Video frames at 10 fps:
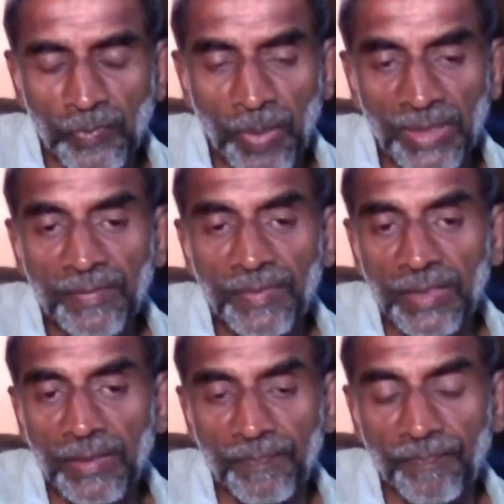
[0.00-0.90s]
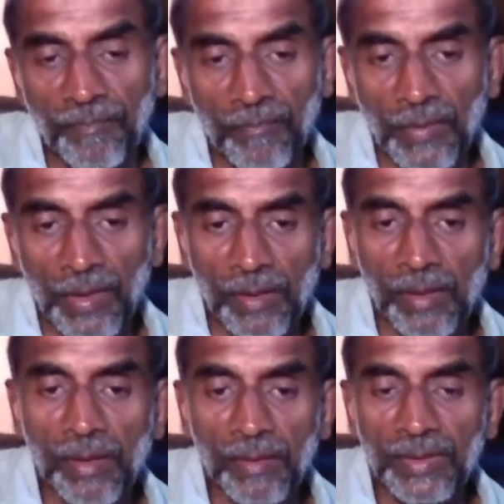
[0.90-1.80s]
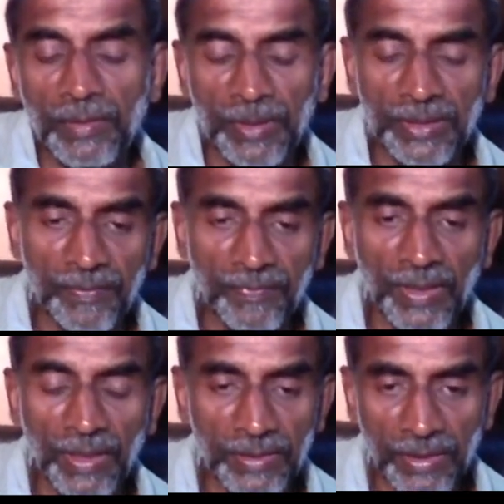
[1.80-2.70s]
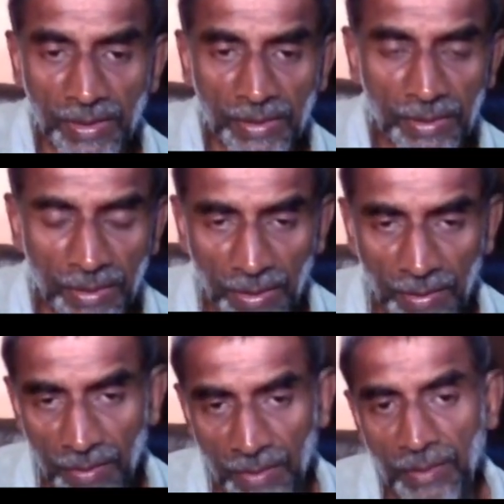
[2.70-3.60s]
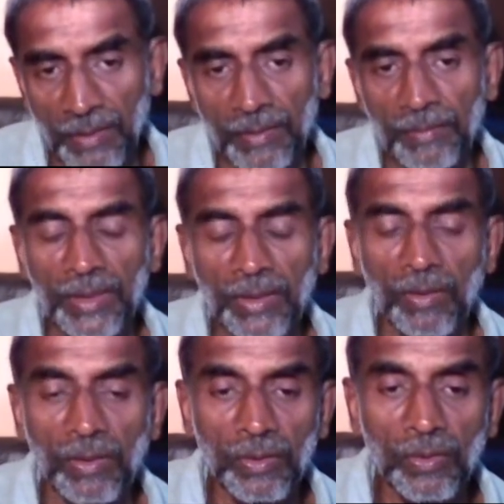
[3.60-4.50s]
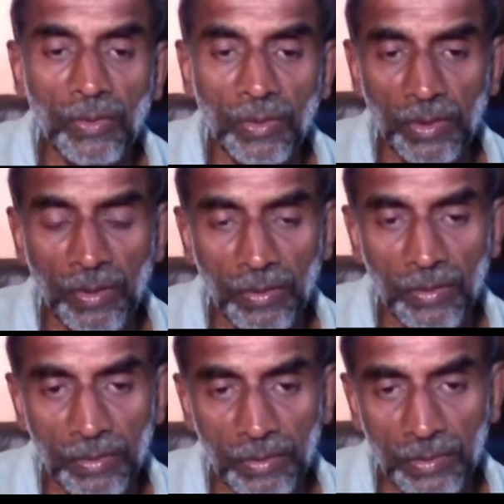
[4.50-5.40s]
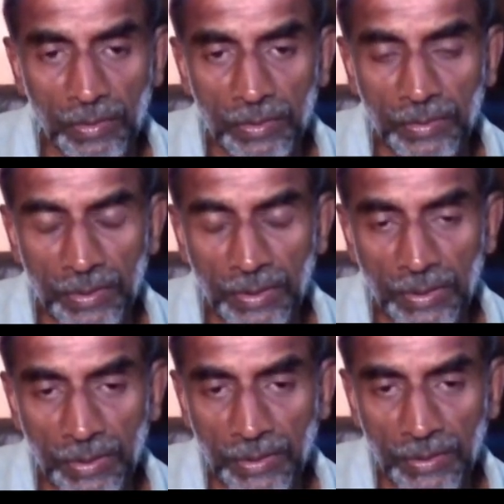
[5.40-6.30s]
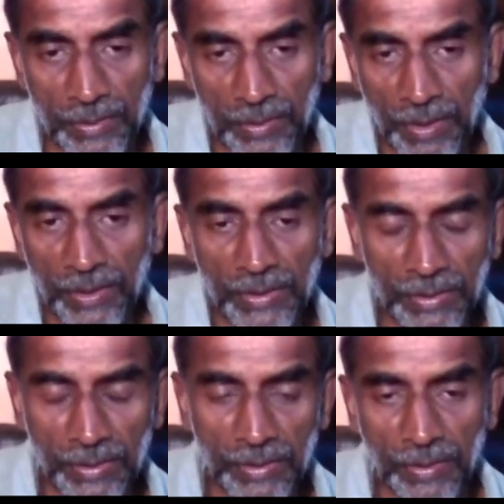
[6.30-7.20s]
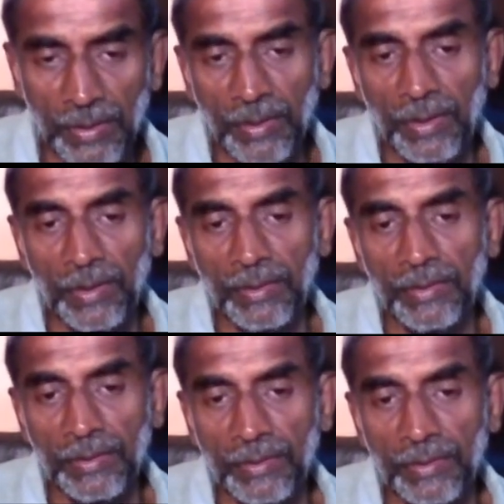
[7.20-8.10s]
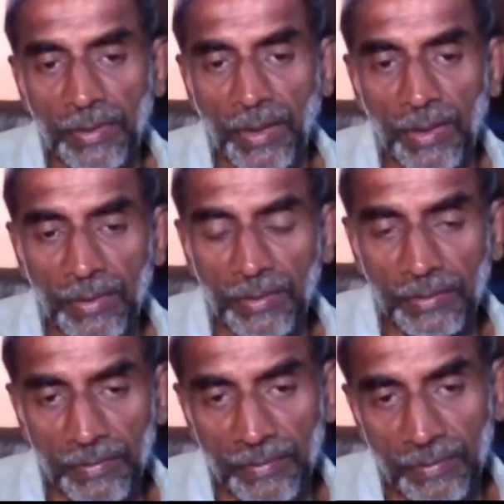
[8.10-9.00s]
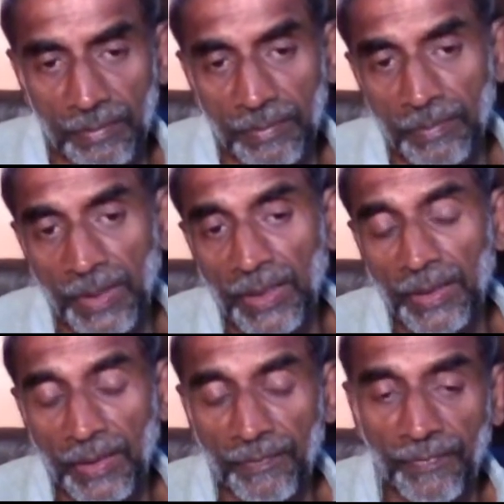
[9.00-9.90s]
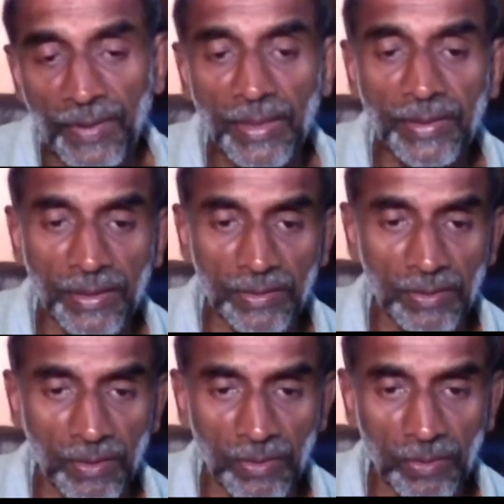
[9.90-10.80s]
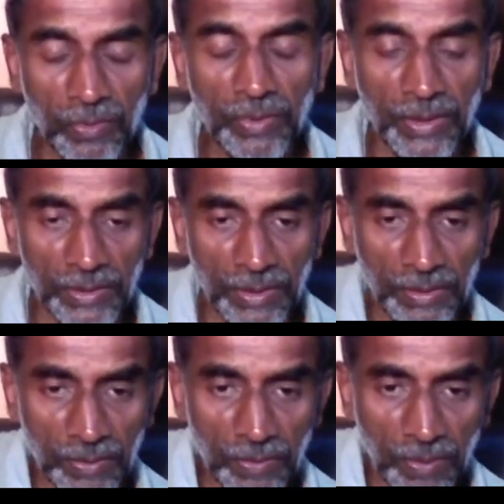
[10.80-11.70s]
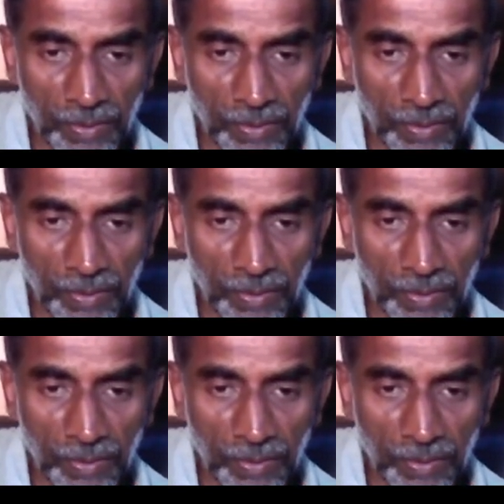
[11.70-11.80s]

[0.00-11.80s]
Passivity, when the person feels that they are being controlled or that others are making them feel things or do things and so